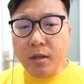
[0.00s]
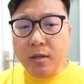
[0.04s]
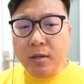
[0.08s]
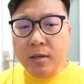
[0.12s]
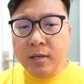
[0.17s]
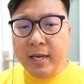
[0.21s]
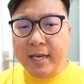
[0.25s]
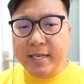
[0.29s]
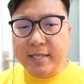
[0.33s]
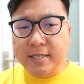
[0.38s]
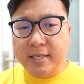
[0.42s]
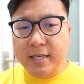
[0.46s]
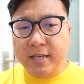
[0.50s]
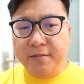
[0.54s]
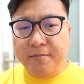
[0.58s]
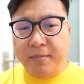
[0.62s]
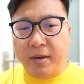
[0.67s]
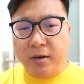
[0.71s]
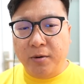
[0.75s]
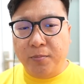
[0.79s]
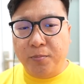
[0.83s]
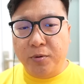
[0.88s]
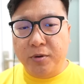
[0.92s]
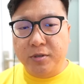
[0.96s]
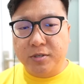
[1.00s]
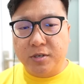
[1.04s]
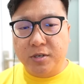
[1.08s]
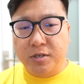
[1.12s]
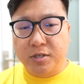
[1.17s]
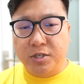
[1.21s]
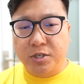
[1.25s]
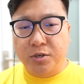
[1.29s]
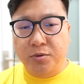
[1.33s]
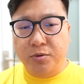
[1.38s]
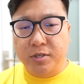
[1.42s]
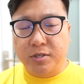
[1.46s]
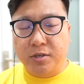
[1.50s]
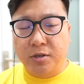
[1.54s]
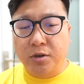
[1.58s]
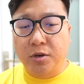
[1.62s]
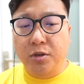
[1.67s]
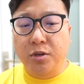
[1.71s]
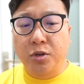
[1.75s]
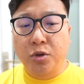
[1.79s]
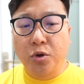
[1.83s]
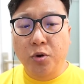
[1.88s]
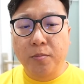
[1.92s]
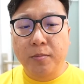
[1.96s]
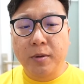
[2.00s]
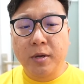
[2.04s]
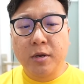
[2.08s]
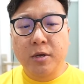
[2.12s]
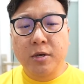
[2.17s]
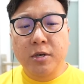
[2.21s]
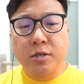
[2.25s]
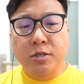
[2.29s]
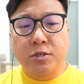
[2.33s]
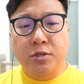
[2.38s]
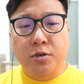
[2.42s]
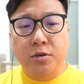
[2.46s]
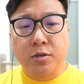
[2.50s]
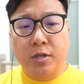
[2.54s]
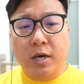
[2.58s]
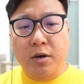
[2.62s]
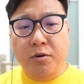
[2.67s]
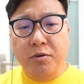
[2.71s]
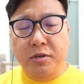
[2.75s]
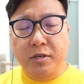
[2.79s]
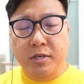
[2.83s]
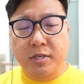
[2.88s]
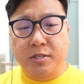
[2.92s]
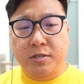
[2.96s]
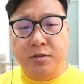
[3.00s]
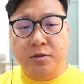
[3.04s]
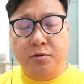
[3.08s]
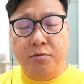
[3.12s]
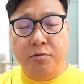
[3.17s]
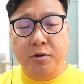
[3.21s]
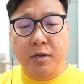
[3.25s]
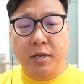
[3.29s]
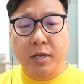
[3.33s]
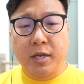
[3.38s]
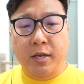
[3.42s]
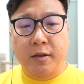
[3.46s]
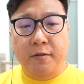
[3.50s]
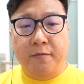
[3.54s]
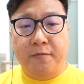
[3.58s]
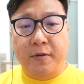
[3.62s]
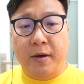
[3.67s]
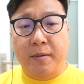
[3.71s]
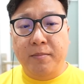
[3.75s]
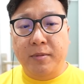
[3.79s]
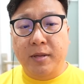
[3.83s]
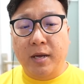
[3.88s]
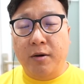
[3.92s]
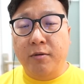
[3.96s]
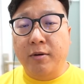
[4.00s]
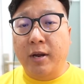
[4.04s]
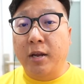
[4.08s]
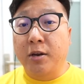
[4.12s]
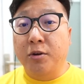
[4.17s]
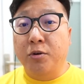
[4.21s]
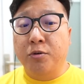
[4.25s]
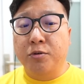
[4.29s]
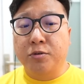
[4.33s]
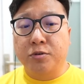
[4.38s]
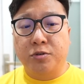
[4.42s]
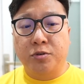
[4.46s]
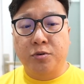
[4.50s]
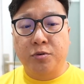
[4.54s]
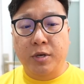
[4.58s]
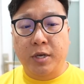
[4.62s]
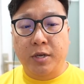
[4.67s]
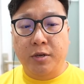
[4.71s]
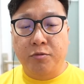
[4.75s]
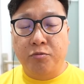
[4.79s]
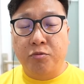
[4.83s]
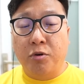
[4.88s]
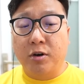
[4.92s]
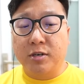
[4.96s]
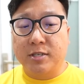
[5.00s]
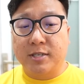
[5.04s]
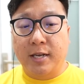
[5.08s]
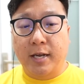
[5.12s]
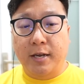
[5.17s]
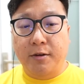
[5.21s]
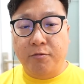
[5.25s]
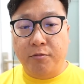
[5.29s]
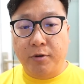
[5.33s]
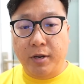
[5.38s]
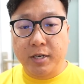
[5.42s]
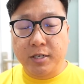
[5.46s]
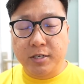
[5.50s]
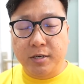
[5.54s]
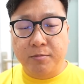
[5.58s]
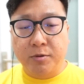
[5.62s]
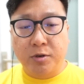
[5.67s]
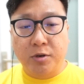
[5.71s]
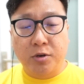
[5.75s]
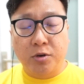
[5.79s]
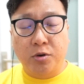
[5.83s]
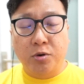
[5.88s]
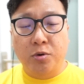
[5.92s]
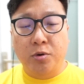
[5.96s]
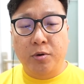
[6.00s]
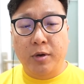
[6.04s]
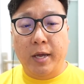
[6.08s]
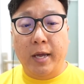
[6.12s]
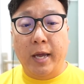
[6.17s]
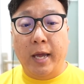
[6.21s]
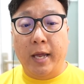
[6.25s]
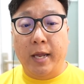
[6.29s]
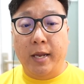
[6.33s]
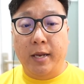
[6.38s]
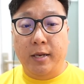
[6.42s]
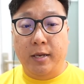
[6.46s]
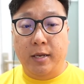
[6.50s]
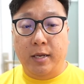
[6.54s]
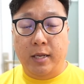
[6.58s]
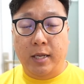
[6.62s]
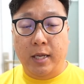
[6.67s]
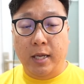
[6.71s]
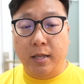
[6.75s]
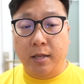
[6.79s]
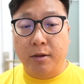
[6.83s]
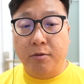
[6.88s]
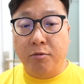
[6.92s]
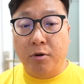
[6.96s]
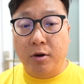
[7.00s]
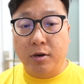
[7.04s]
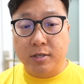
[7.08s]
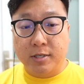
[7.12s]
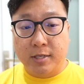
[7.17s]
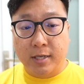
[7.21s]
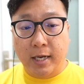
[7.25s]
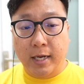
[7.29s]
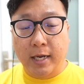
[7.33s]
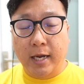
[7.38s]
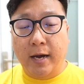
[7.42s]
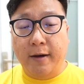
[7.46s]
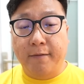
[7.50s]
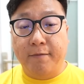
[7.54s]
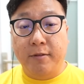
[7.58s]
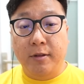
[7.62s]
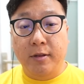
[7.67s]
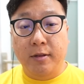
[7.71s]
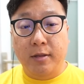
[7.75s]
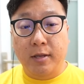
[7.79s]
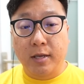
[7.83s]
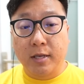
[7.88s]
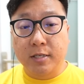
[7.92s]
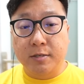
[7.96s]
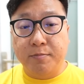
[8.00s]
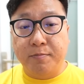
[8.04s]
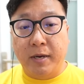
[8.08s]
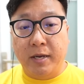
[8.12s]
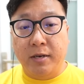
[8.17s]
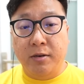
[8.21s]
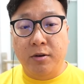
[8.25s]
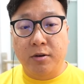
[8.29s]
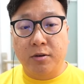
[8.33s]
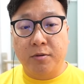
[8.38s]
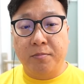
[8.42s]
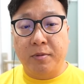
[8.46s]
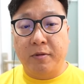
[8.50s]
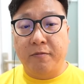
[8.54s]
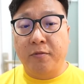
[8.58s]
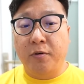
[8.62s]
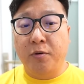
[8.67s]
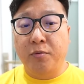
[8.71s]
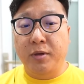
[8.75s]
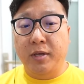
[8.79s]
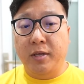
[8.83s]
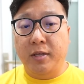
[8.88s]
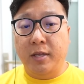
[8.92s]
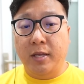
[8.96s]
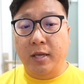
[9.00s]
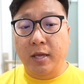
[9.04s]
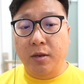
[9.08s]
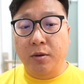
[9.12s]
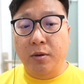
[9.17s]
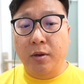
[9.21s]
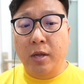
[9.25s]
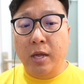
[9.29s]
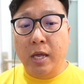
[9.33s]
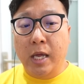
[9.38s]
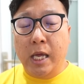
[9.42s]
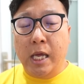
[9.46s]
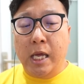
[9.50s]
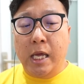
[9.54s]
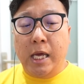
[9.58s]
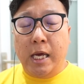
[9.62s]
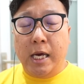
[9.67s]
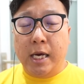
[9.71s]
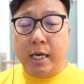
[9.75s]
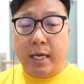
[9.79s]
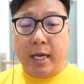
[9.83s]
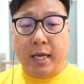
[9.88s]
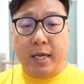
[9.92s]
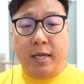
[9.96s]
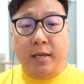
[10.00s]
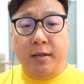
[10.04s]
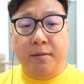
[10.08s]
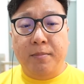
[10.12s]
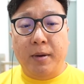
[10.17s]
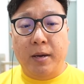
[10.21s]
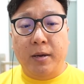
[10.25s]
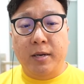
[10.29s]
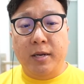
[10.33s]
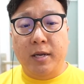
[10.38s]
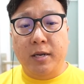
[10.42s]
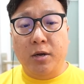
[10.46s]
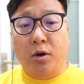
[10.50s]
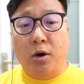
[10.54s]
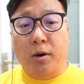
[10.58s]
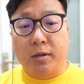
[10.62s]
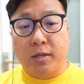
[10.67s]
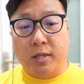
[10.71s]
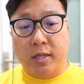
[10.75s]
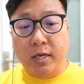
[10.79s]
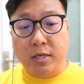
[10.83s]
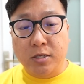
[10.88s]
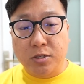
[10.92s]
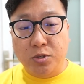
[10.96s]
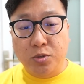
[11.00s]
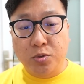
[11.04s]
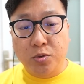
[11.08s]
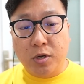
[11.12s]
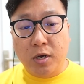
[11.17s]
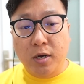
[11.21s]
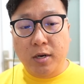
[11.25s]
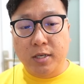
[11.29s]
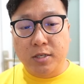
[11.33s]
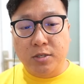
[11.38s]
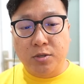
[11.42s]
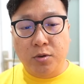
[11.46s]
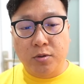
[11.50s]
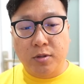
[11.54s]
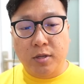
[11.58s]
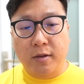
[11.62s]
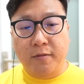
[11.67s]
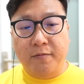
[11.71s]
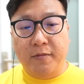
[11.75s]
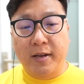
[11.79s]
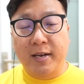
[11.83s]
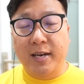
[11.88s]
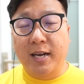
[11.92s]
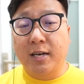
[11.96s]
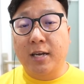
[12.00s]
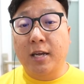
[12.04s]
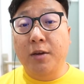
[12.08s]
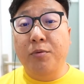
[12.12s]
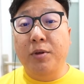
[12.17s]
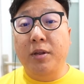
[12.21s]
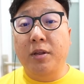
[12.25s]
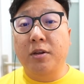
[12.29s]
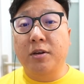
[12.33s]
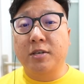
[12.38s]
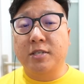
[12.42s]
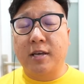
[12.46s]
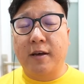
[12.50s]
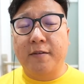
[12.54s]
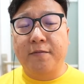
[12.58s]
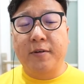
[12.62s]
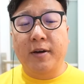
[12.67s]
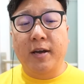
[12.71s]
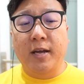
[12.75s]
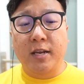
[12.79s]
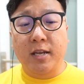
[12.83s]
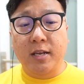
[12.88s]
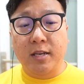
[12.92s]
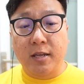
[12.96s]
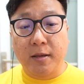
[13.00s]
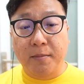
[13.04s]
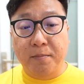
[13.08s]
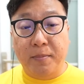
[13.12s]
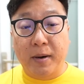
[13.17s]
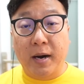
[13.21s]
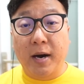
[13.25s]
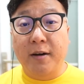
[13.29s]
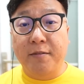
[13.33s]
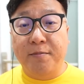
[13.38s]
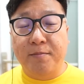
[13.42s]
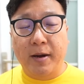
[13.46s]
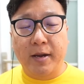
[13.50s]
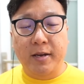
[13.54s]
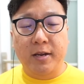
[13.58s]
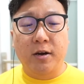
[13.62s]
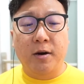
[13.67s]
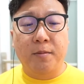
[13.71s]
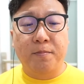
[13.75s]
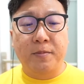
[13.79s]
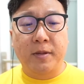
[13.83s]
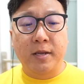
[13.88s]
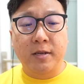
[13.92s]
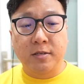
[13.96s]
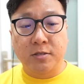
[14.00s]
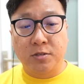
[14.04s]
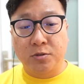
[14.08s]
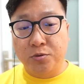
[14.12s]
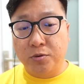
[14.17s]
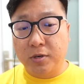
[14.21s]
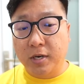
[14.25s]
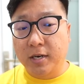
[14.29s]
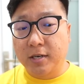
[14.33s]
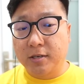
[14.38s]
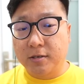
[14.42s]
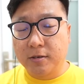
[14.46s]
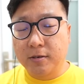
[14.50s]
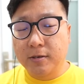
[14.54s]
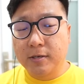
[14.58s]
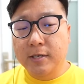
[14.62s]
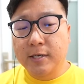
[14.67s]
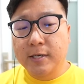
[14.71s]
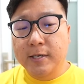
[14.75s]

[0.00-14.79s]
Let's see if my opponent's going to shield this or not. Nope. So now he's already in Farm Down and also in Rock Slide range. I'm going to go and hit the Rock Slide after this, but not before we get hit by another Octazooka. It's totally fine. Lucky we did not suffer any debuff by the Octazooka though.